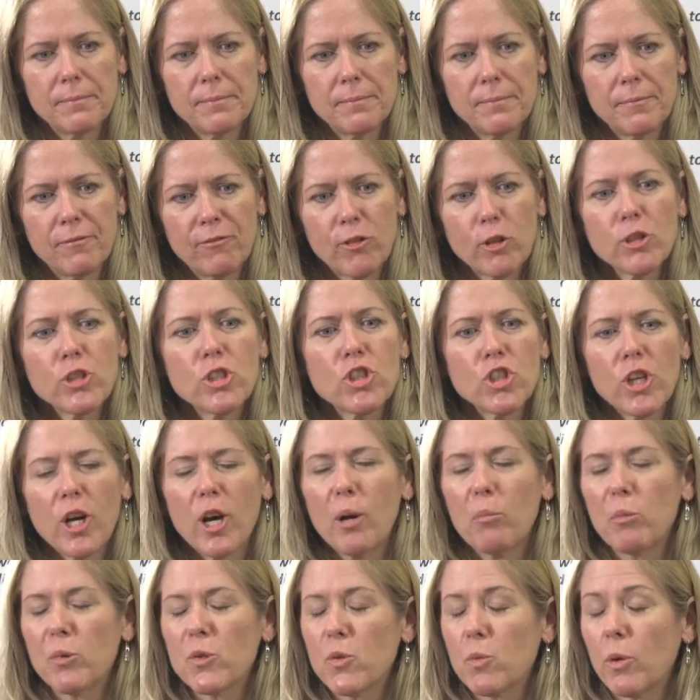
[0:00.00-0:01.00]
first
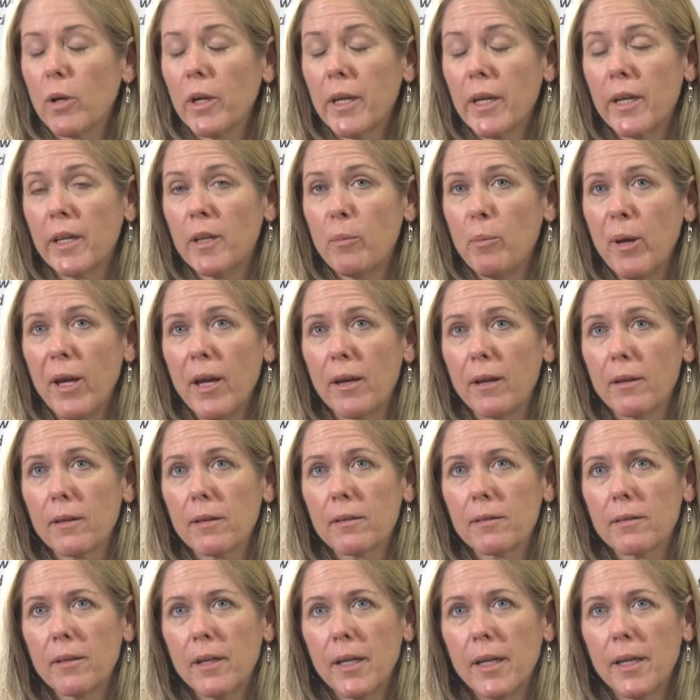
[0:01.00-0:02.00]
job was working in a bank.
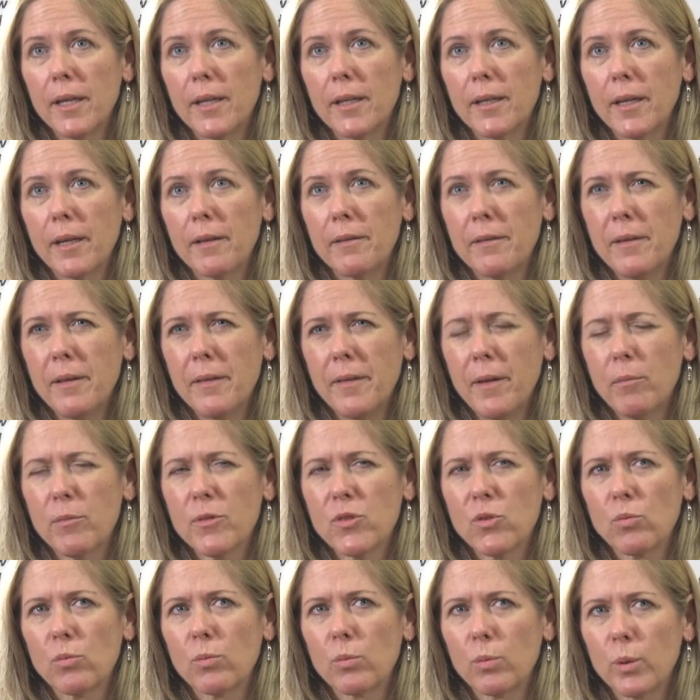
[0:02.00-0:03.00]
And I think that was
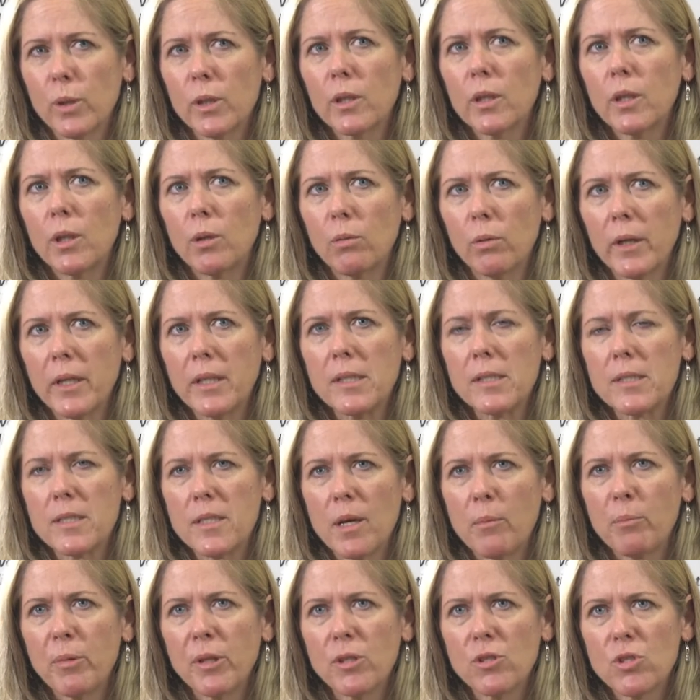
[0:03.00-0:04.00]
a really great
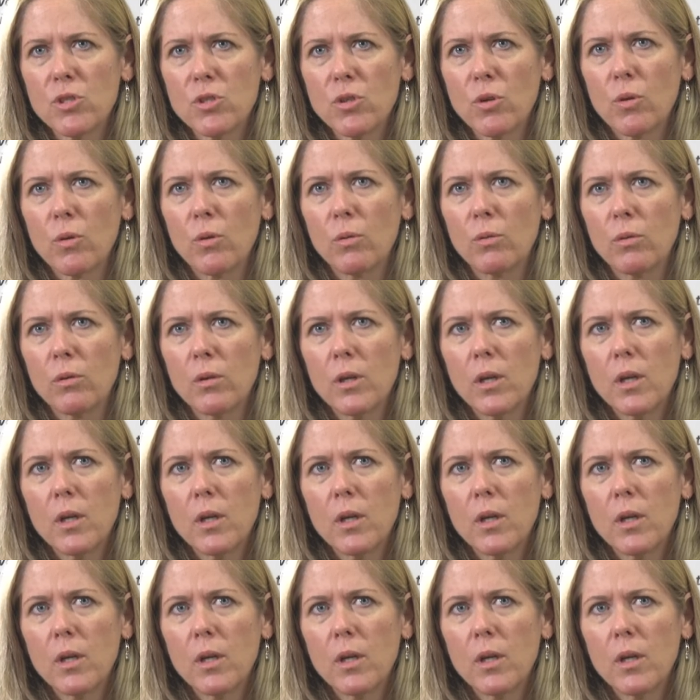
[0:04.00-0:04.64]
stepping stone